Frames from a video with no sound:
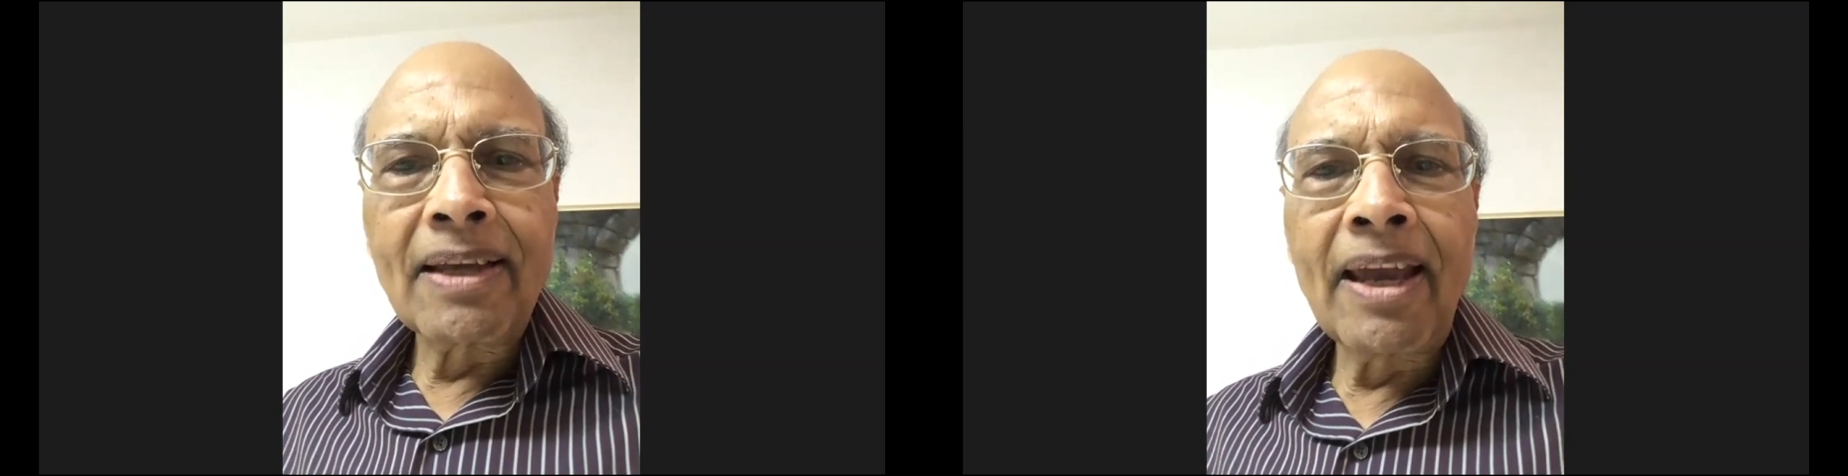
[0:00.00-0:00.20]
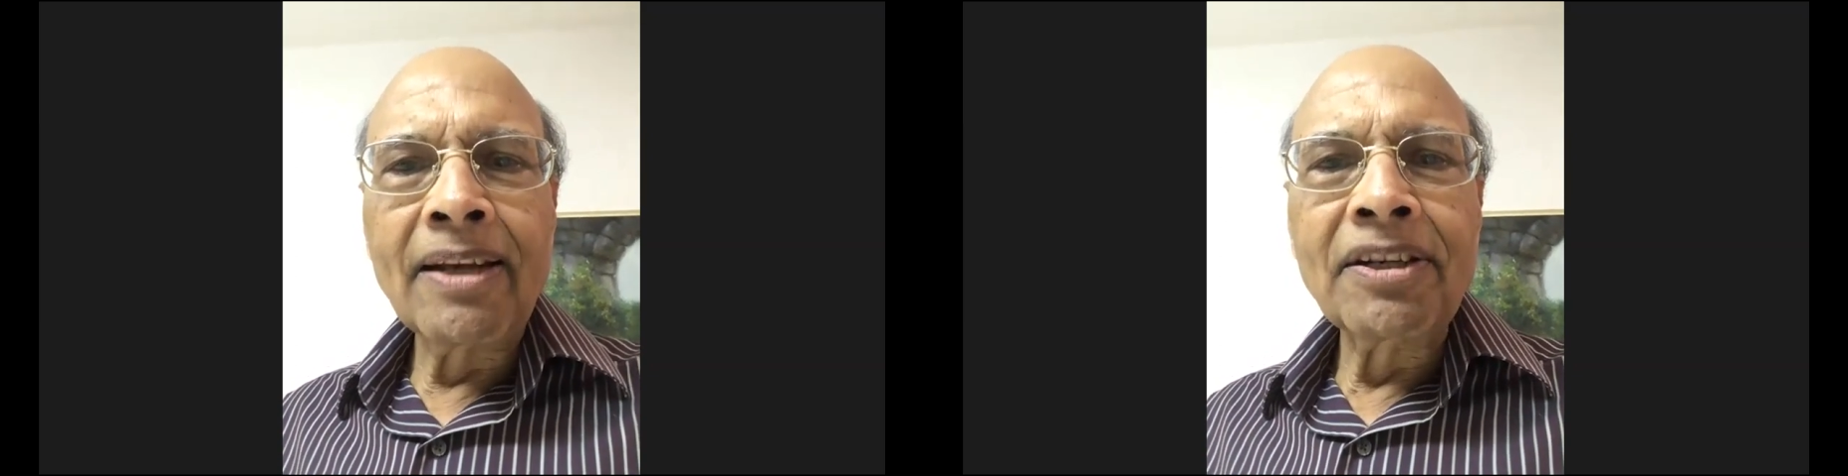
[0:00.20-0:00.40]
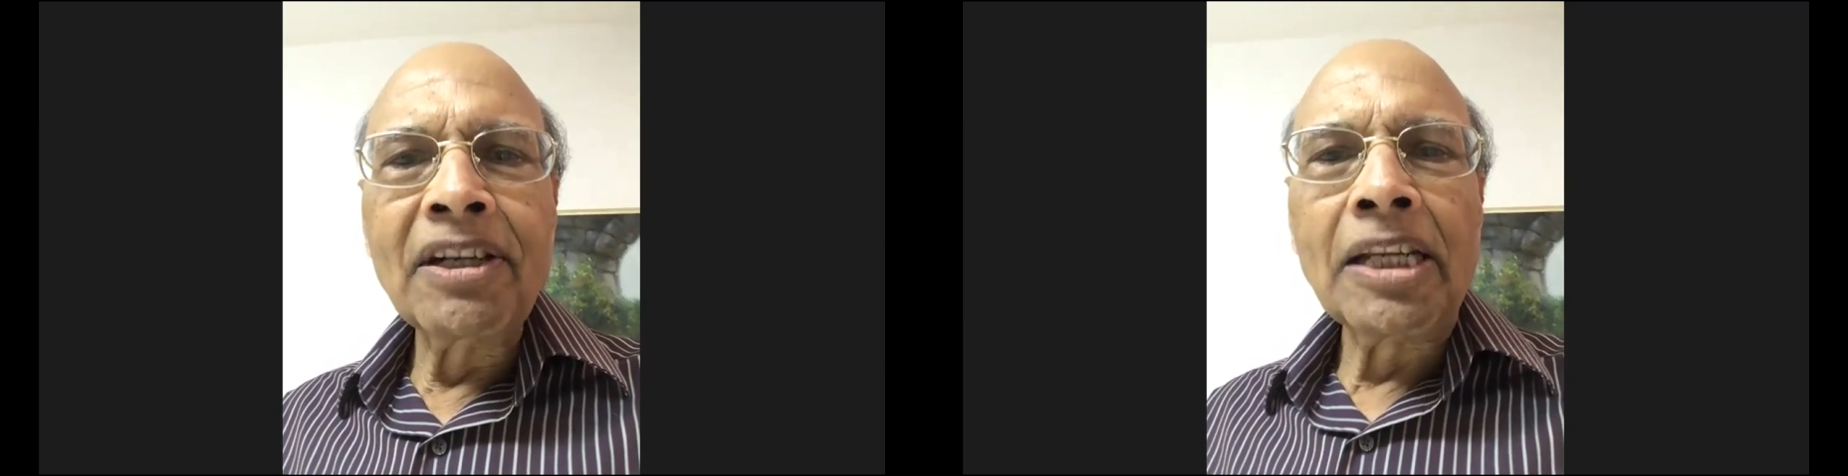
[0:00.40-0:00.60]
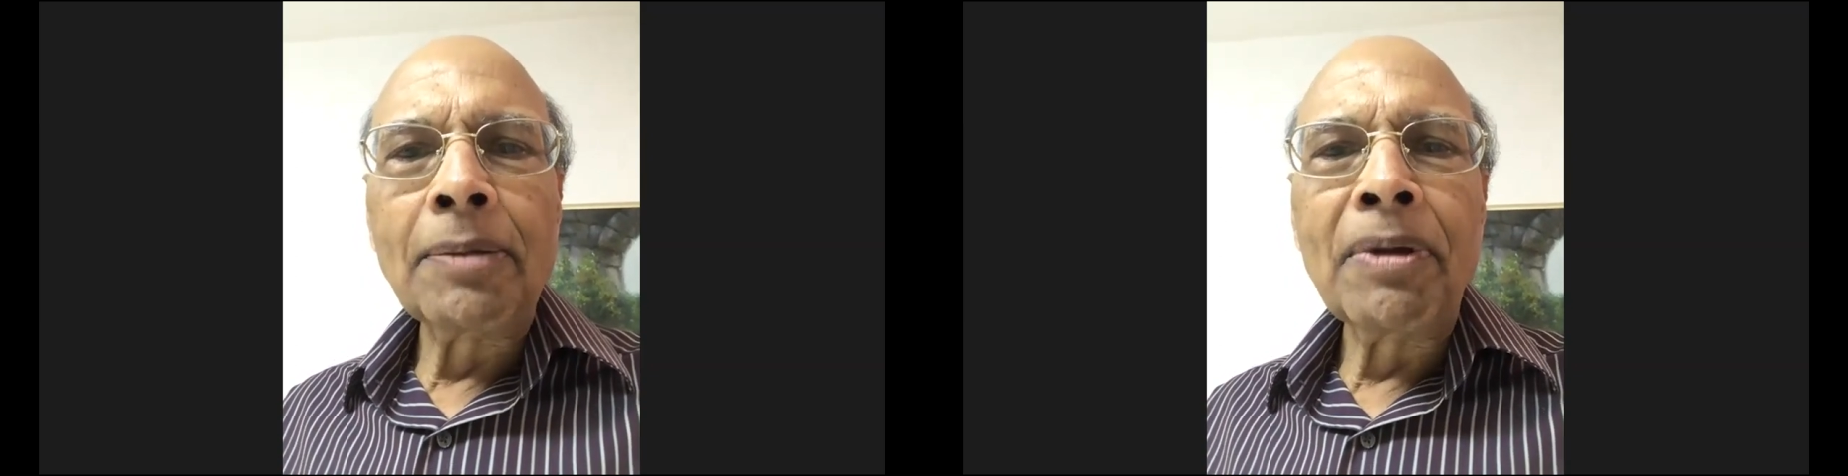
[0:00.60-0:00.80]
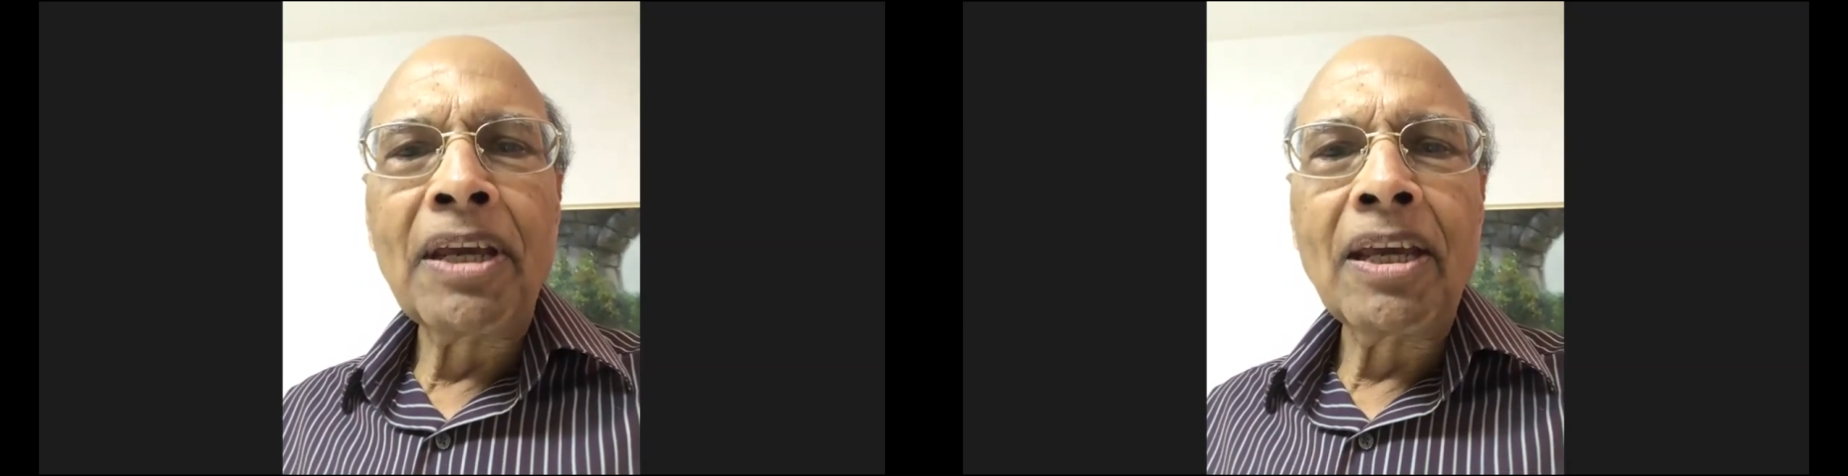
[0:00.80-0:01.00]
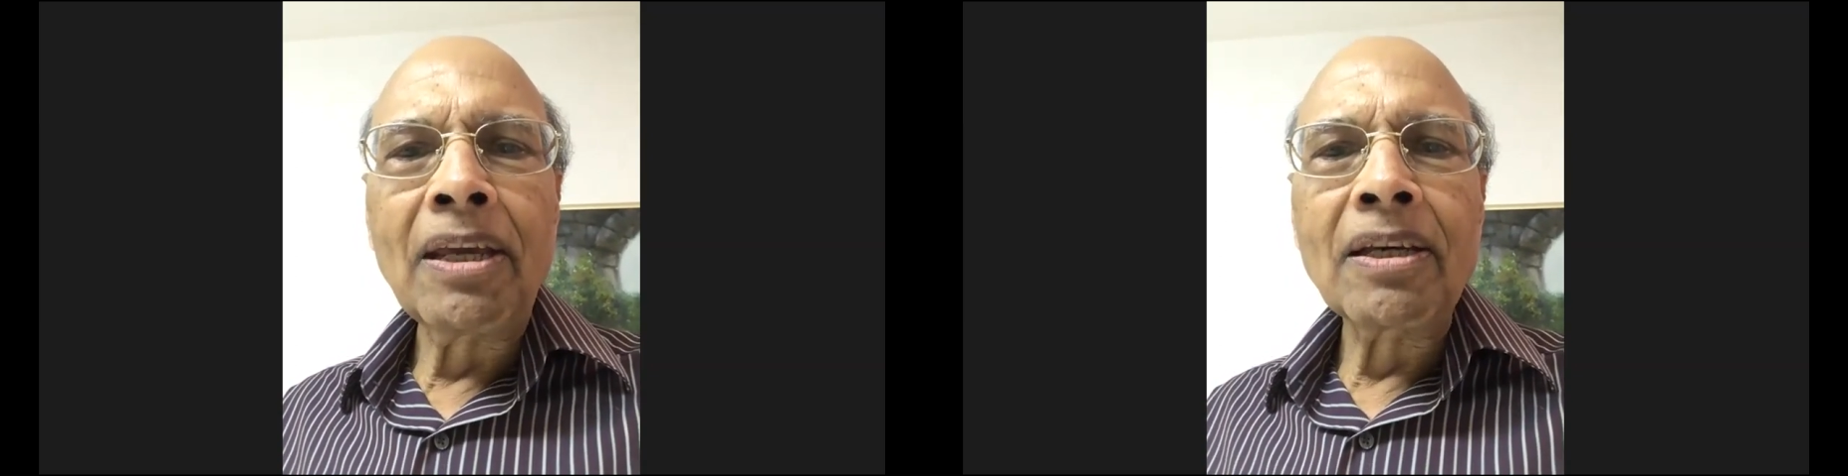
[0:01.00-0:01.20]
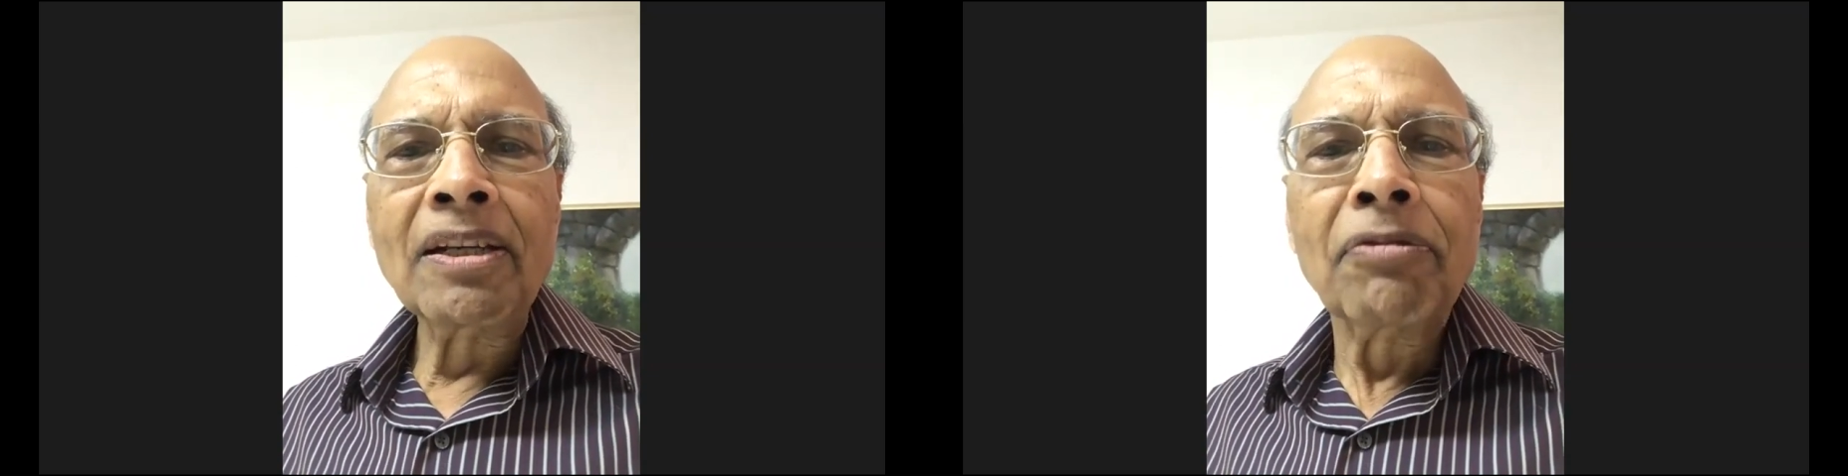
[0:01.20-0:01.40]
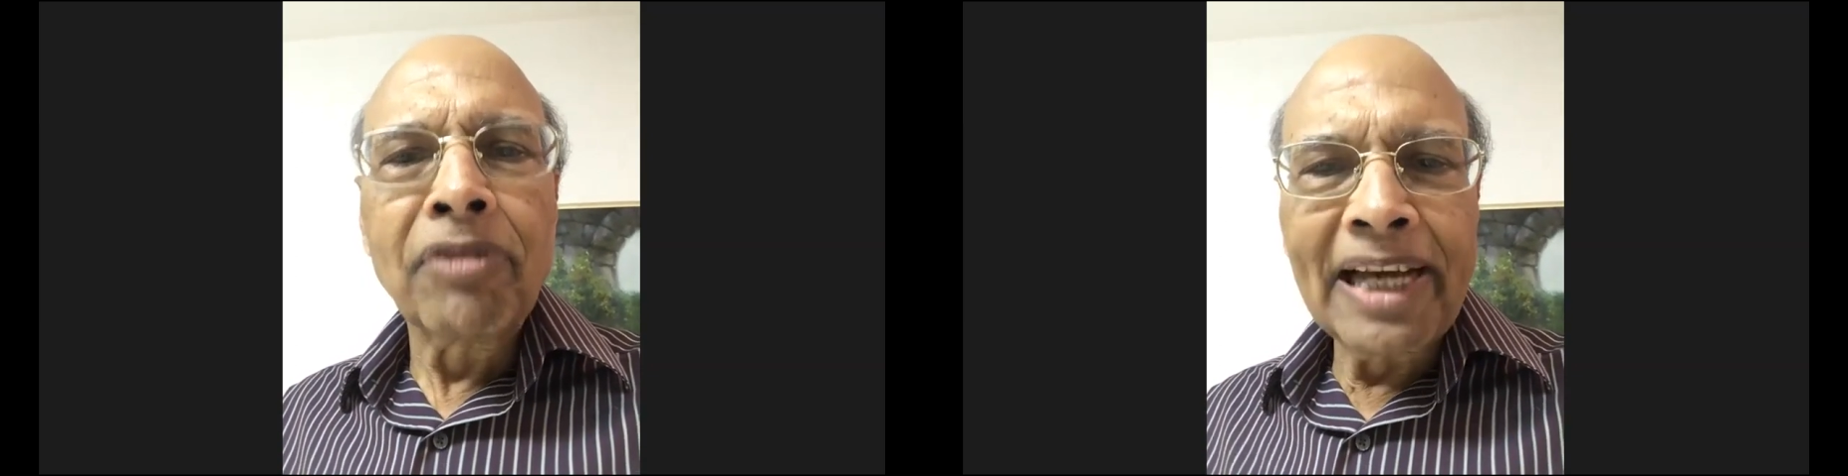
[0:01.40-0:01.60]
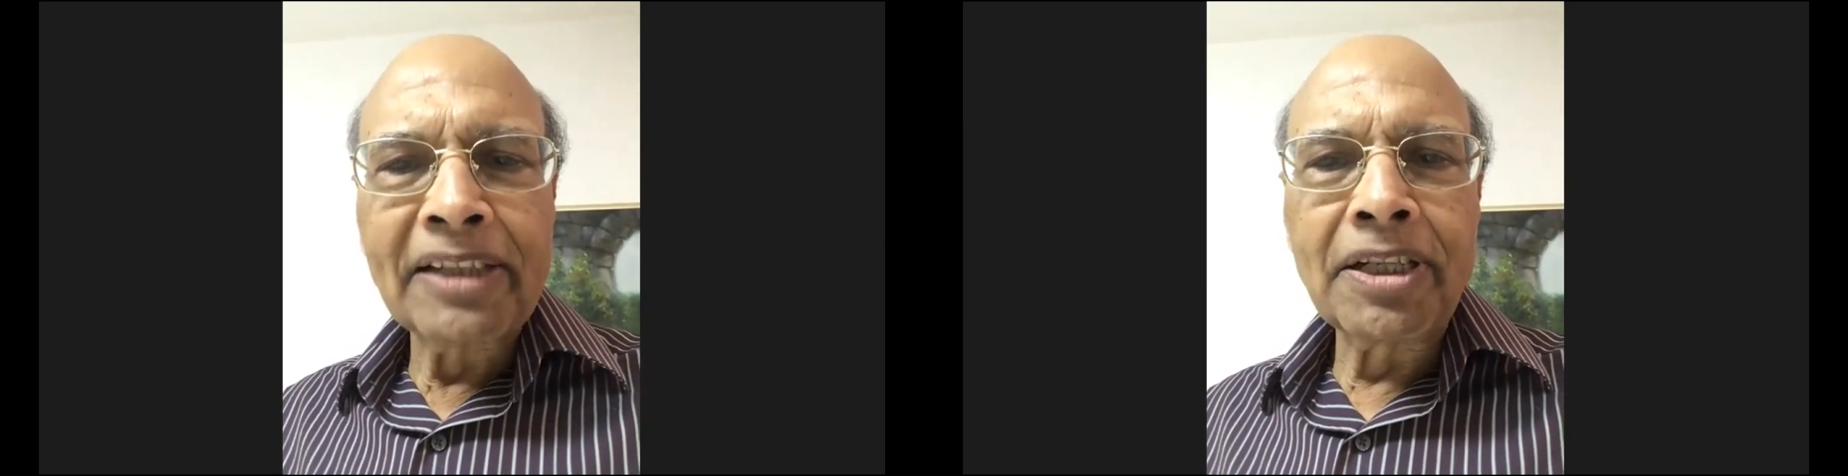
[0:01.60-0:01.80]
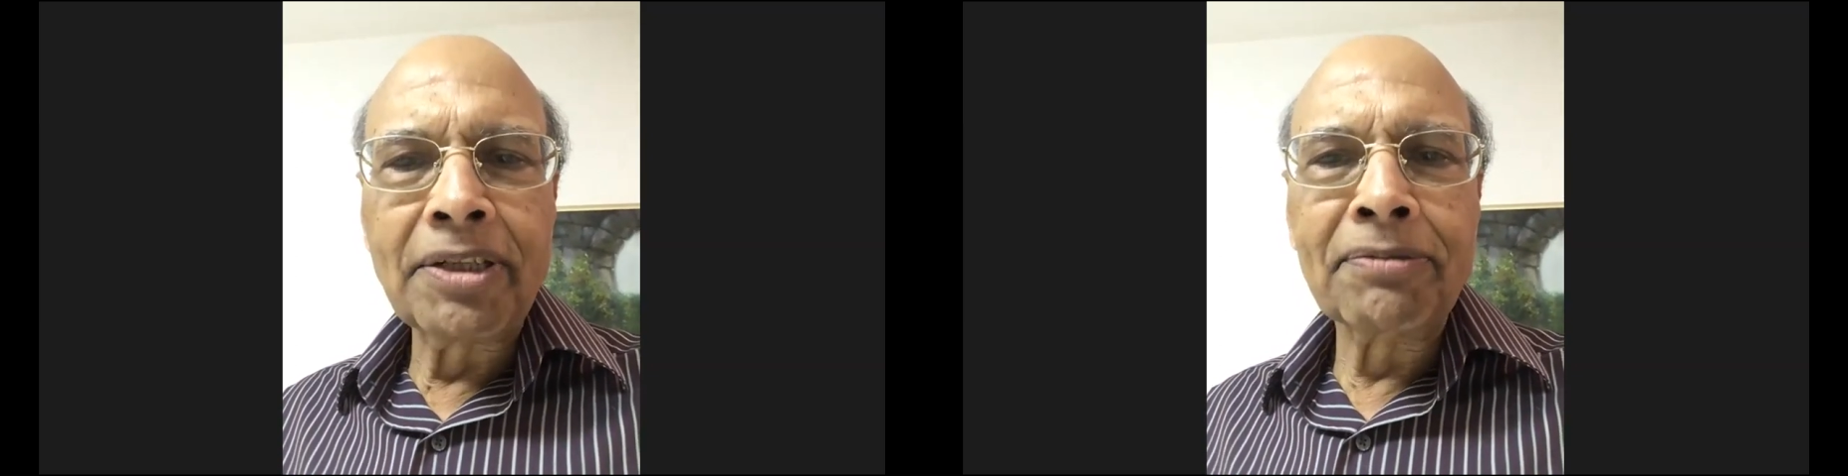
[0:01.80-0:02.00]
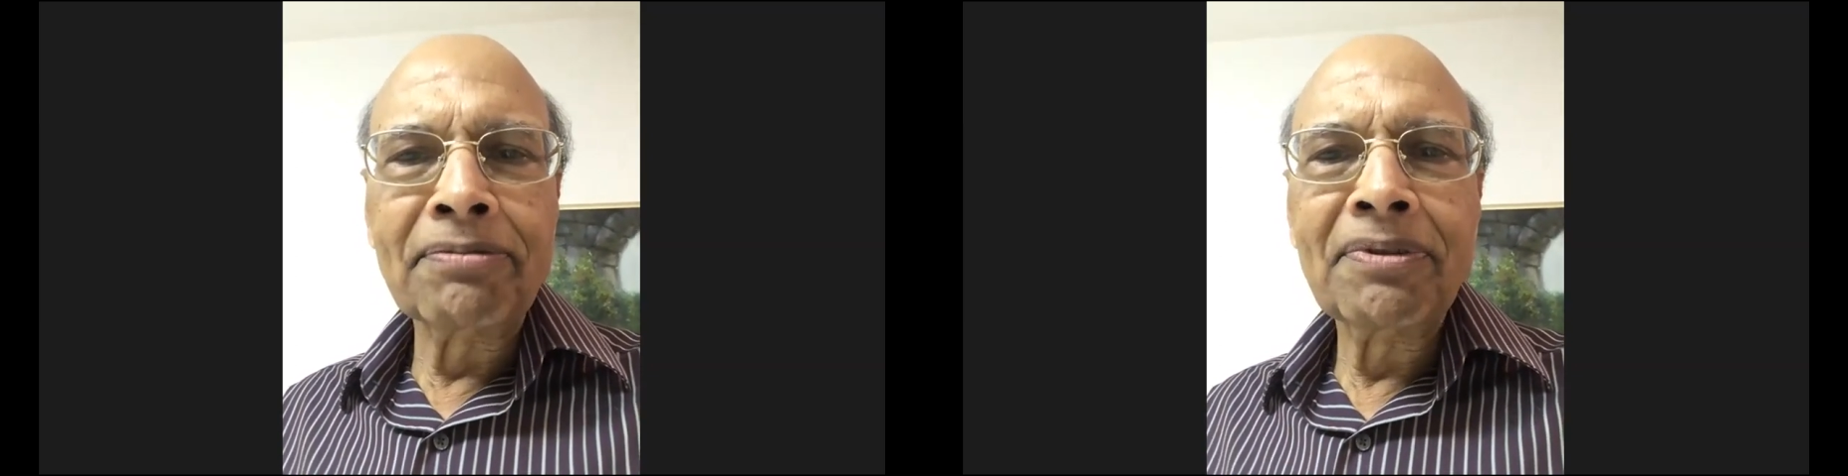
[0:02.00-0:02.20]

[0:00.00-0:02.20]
and really be reflective